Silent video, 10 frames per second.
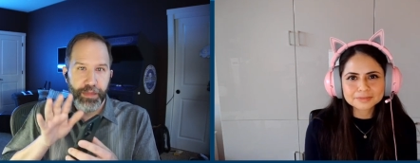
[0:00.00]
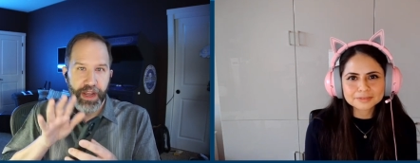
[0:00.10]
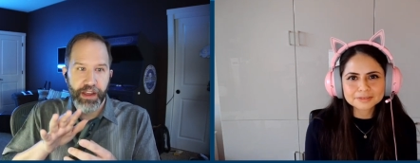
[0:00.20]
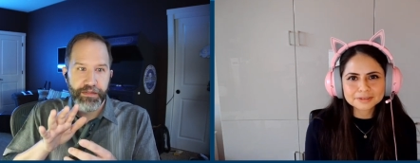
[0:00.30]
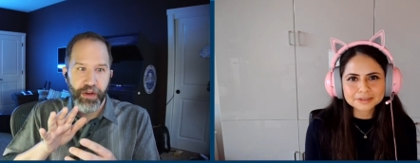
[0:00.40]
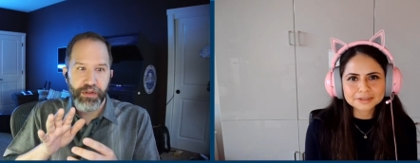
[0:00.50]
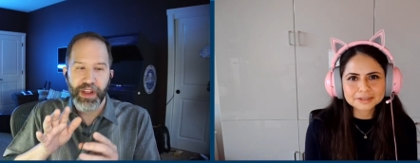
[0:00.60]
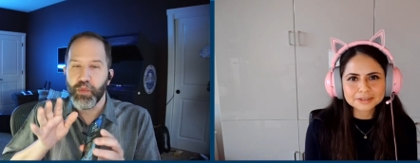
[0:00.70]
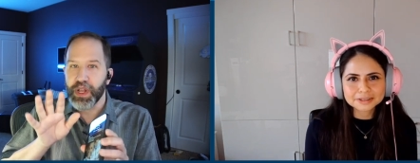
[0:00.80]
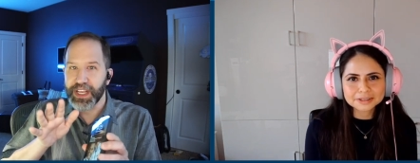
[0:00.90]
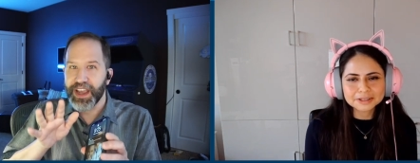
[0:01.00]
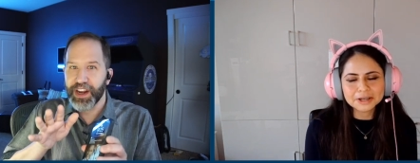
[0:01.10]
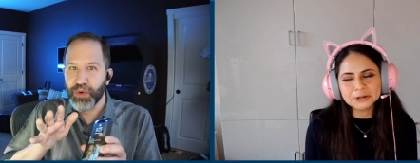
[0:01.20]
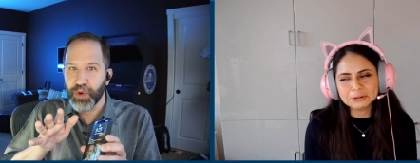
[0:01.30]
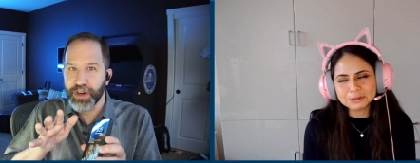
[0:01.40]
Speaker 1: my iPhone. And while it kind
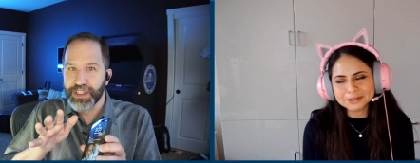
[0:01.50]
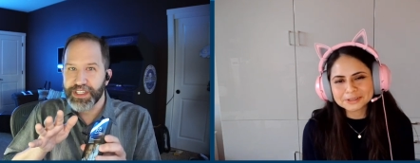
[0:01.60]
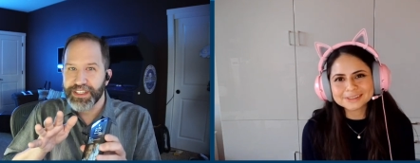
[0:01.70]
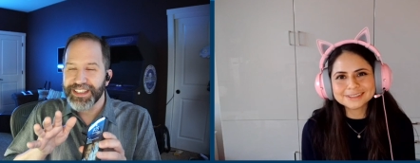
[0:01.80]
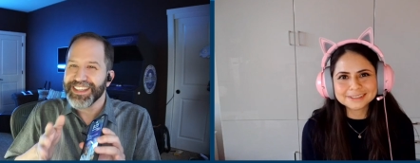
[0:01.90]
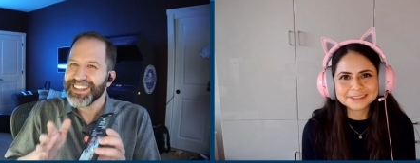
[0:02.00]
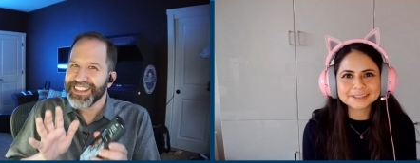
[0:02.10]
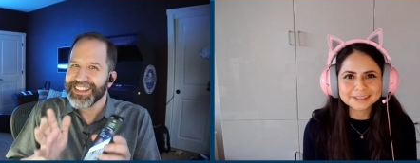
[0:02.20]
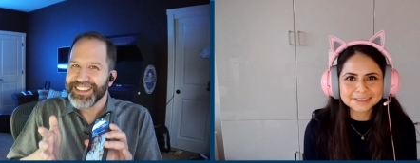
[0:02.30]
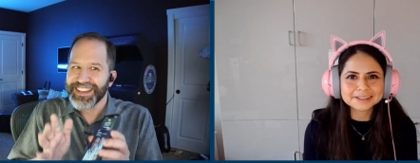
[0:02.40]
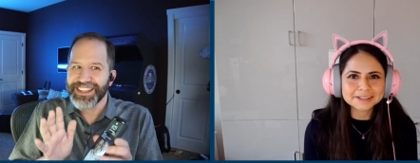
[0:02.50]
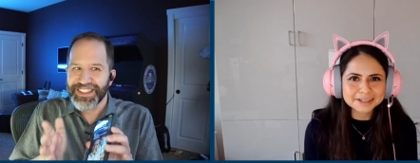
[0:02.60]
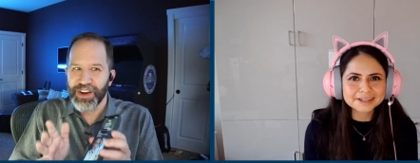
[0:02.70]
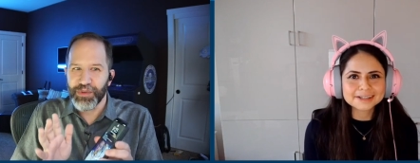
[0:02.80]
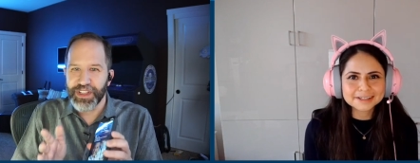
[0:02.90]
of works, it's not
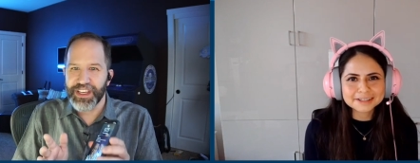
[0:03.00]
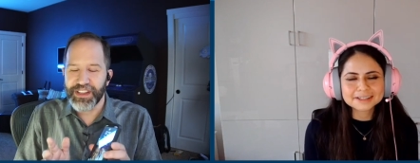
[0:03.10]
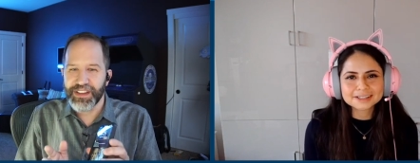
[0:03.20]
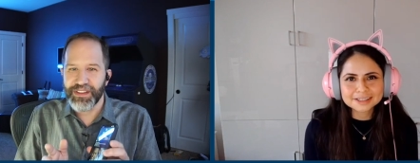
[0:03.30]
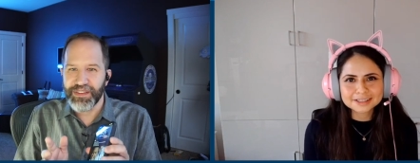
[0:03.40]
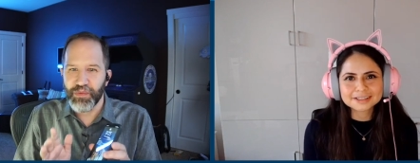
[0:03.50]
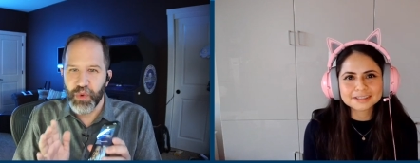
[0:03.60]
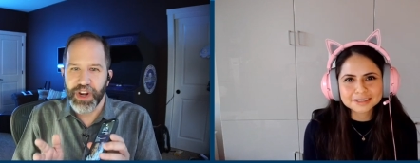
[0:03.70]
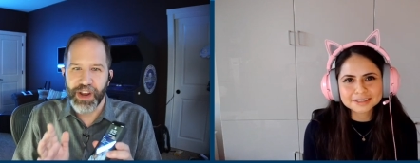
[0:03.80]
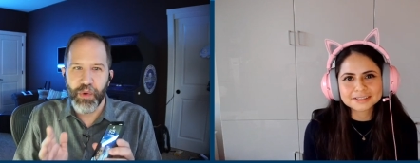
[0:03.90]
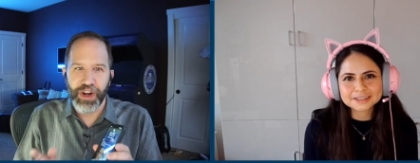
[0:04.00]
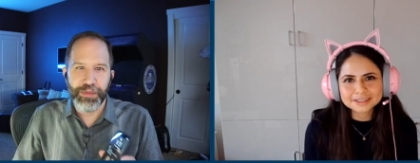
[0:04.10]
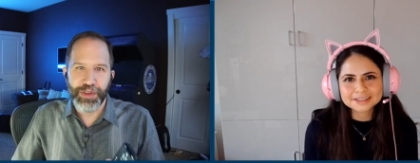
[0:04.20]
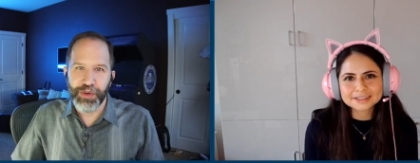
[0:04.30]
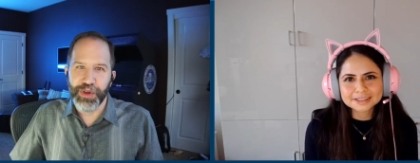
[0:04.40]
really what I want to be
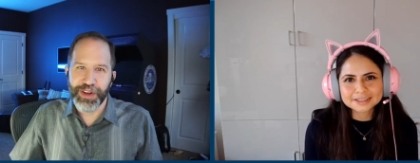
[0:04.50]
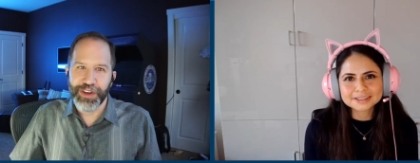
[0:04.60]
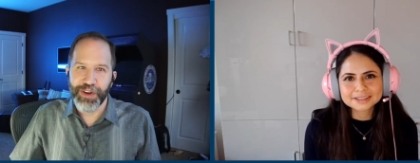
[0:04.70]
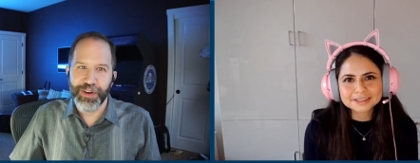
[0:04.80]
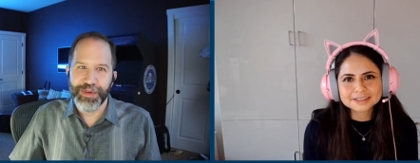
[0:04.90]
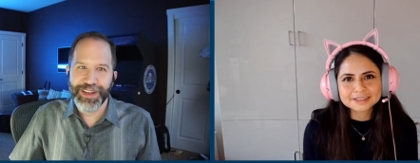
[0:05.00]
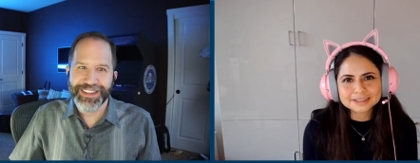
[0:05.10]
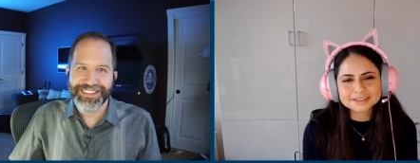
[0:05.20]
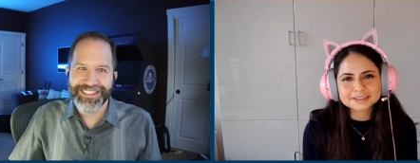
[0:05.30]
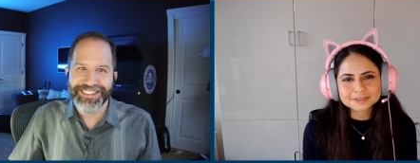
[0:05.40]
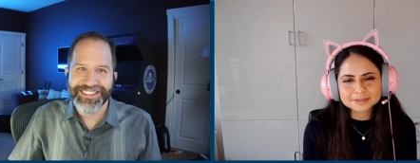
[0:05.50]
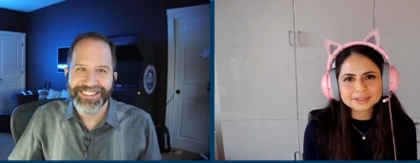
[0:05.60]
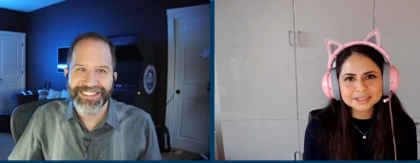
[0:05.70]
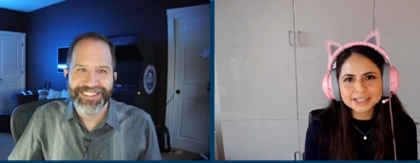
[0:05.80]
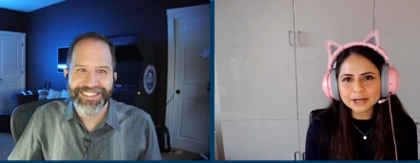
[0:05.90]
doing. You know what I mean?
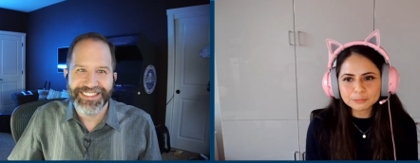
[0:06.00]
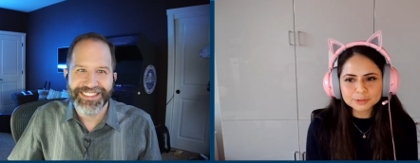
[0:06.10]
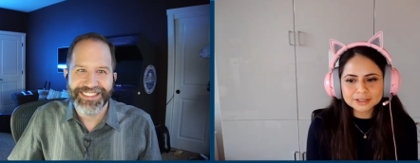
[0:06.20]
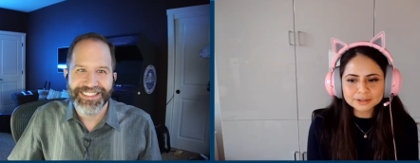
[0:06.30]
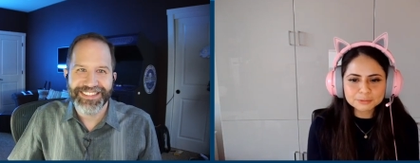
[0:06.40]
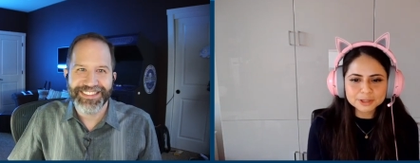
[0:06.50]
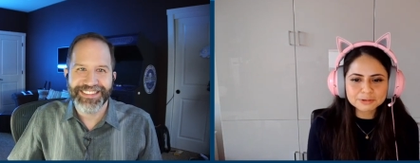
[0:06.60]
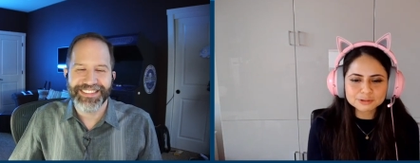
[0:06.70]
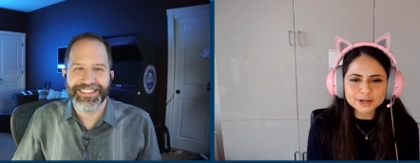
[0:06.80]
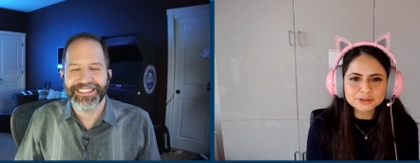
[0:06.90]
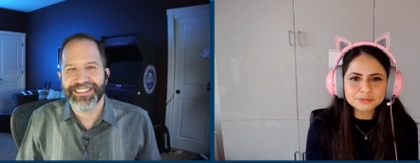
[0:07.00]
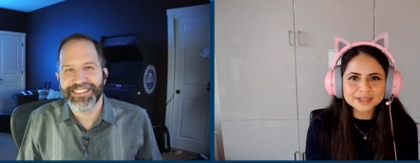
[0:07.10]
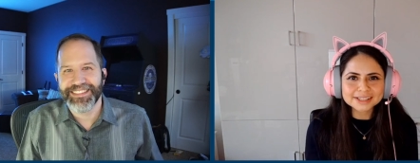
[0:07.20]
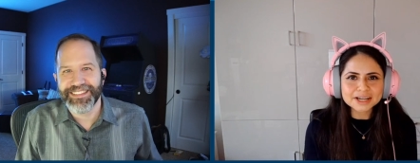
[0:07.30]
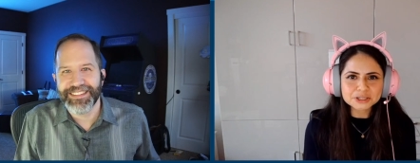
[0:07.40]
Speaker 2: Yeah, we, we try to
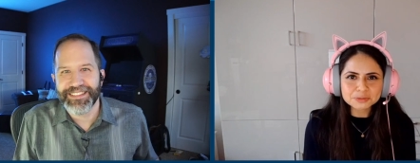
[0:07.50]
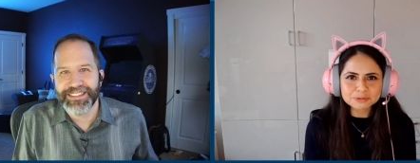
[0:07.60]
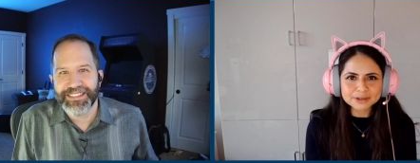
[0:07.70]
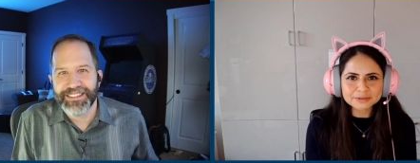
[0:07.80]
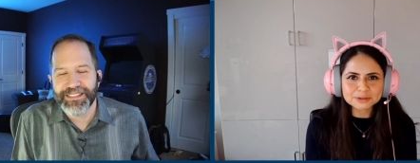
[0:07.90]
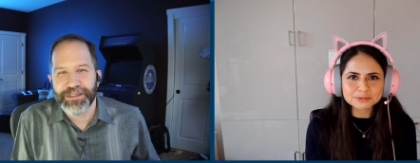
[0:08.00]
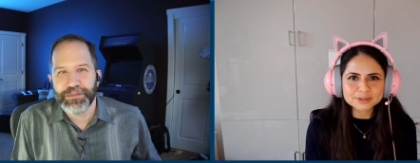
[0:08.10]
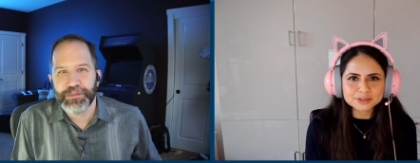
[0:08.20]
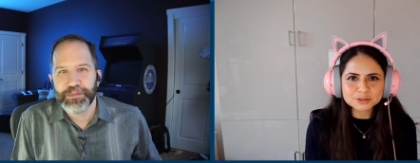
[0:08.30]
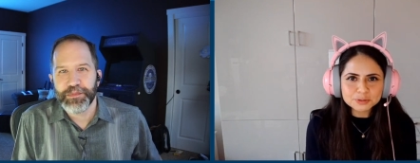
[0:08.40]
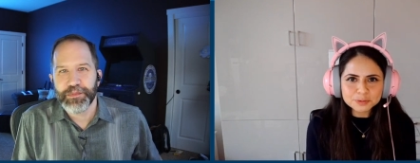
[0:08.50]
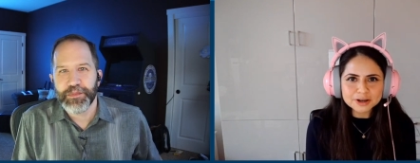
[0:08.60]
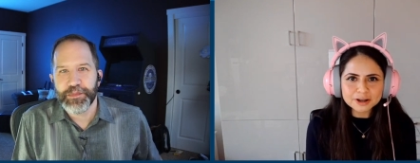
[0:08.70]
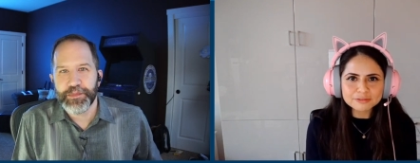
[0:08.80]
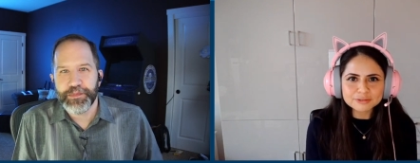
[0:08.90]
make the Azure Mobile App to be
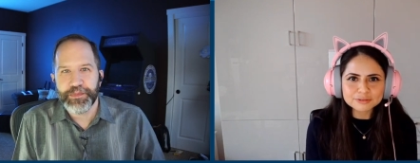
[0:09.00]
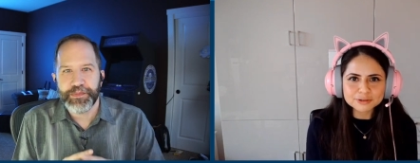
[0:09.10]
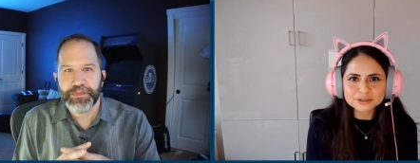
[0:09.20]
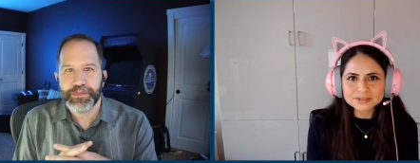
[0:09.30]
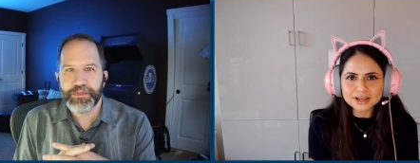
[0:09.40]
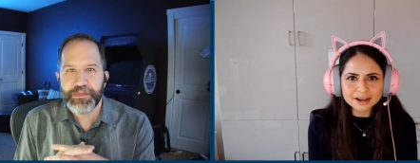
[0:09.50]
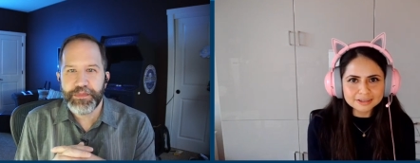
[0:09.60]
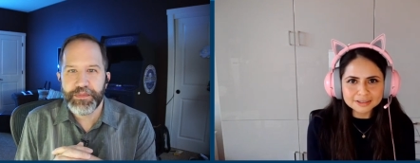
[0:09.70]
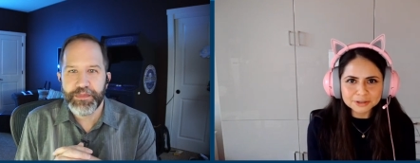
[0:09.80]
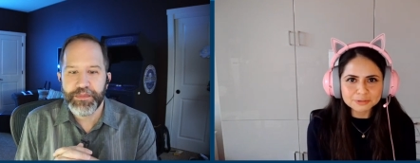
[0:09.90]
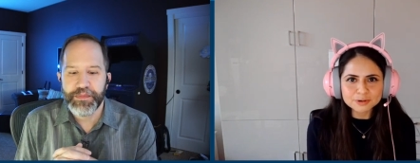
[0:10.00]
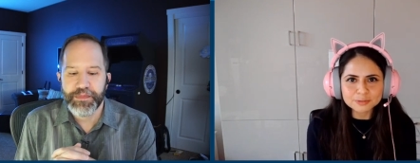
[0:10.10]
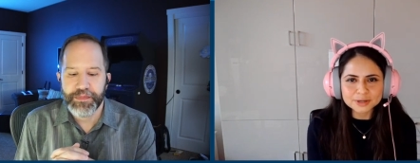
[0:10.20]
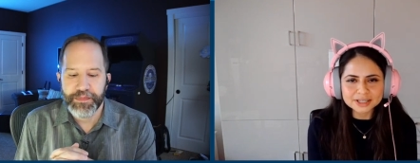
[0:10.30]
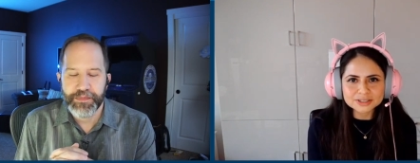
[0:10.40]
super helpful for those on-the-go
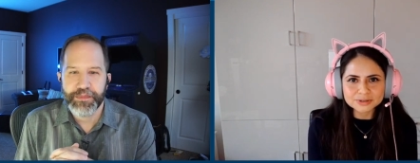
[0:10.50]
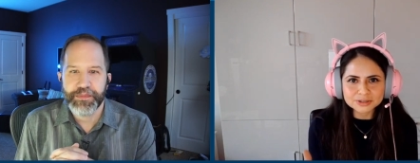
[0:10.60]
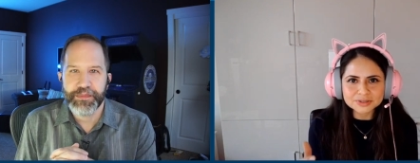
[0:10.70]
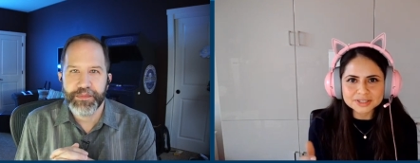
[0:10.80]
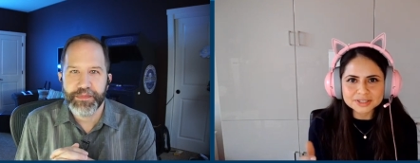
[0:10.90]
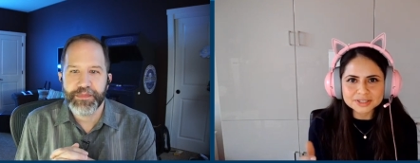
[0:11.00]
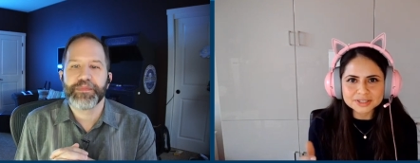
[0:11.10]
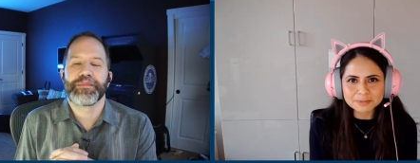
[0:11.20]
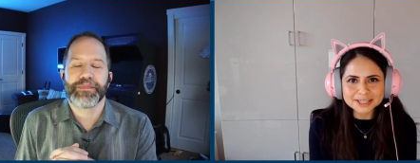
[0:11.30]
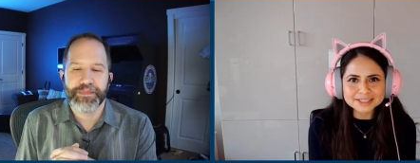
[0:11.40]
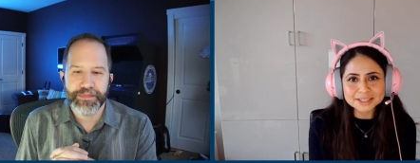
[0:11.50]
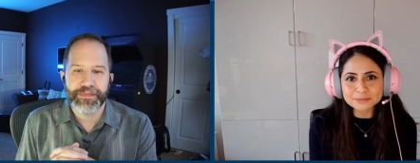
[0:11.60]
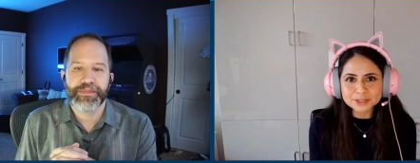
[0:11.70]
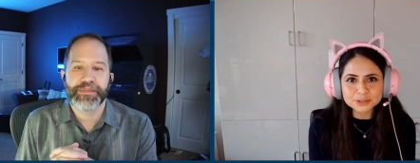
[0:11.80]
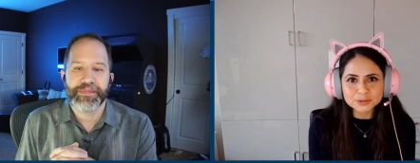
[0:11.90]
moments or those spaces in